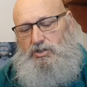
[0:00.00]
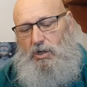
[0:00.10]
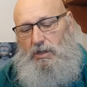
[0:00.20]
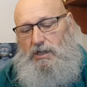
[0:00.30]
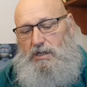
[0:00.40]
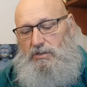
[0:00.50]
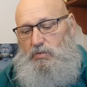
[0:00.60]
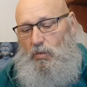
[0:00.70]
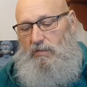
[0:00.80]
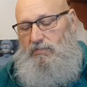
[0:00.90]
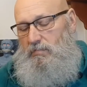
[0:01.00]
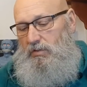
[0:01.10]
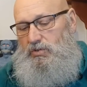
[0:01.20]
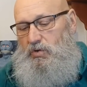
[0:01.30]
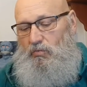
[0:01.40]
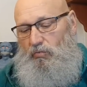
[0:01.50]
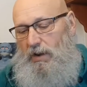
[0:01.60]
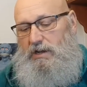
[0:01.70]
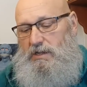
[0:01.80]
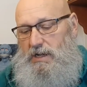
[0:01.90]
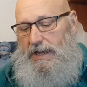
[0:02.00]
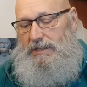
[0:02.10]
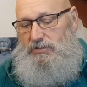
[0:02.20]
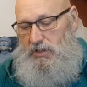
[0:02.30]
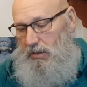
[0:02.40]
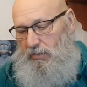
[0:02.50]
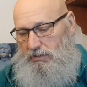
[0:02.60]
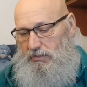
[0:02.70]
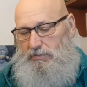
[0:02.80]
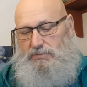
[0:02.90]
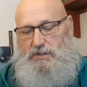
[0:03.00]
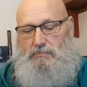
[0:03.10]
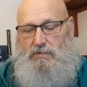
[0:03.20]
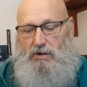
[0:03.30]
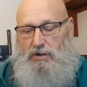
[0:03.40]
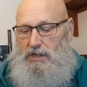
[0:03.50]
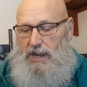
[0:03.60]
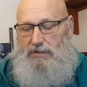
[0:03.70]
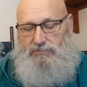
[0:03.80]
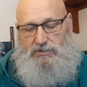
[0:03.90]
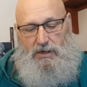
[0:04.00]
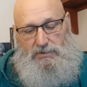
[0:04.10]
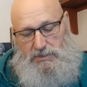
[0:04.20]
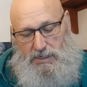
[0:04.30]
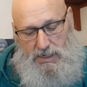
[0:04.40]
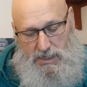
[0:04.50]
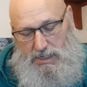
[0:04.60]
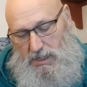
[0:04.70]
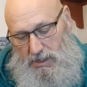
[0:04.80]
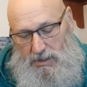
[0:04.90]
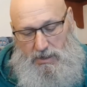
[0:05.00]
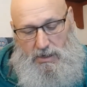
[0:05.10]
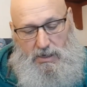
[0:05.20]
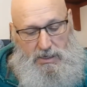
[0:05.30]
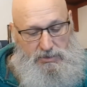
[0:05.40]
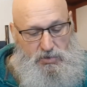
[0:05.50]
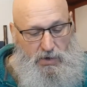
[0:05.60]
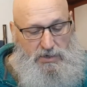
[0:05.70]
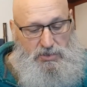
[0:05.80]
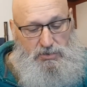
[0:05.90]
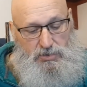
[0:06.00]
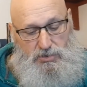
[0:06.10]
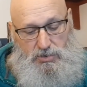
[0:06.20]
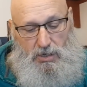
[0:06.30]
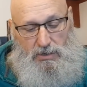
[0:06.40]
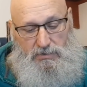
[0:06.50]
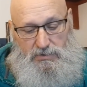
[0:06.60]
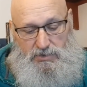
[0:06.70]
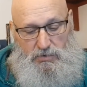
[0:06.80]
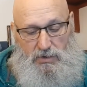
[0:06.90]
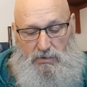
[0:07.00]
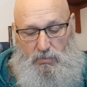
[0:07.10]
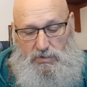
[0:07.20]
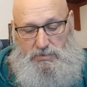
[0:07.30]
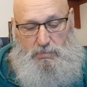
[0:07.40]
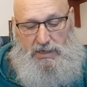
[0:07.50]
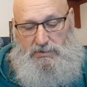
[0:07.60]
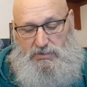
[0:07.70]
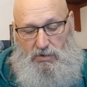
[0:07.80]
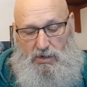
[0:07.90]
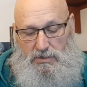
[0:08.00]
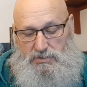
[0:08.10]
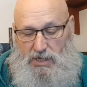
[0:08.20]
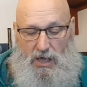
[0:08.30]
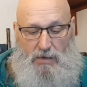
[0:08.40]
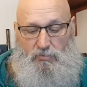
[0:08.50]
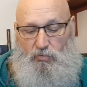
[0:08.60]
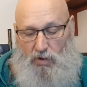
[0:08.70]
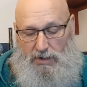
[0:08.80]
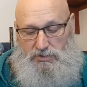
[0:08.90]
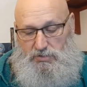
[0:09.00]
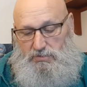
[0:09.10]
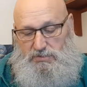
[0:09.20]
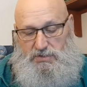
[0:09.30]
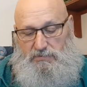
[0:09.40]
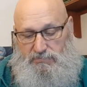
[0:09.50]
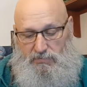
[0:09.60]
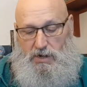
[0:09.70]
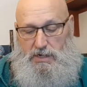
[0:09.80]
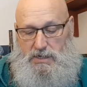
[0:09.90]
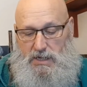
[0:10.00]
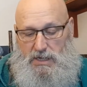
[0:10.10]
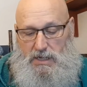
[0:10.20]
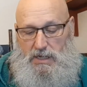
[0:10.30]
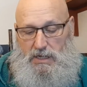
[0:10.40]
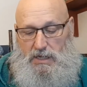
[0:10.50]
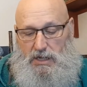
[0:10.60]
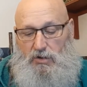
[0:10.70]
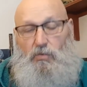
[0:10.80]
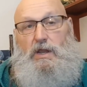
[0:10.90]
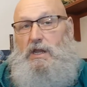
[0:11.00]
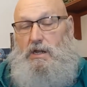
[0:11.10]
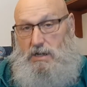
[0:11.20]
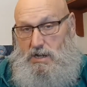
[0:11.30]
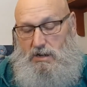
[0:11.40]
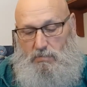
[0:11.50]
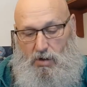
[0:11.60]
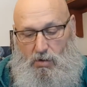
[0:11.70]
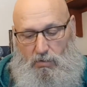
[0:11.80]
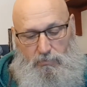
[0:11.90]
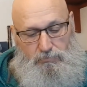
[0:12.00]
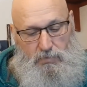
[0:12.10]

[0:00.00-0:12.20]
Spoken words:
Charlie is one of the most recognized characters in American advertising. His creation, Charlie the Tuna, was based on Tom Rogers' friend, Henry Nemo.